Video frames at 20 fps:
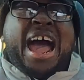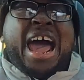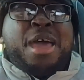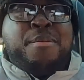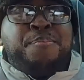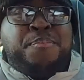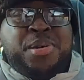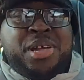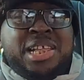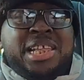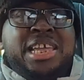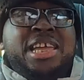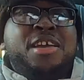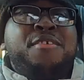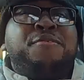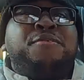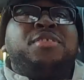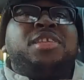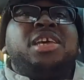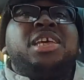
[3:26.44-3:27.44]
I
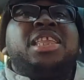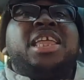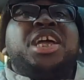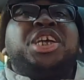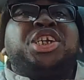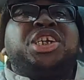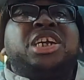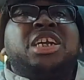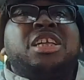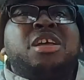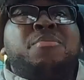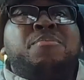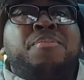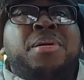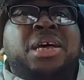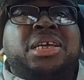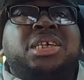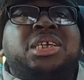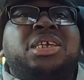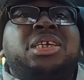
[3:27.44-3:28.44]
believe the Nigerian
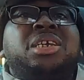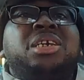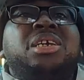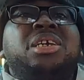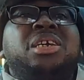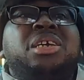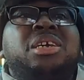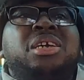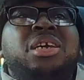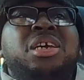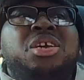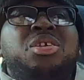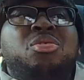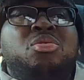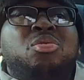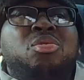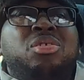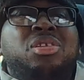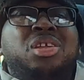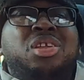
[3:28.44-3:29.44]
embassy, you
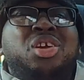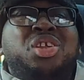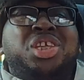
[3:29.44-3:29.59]
know,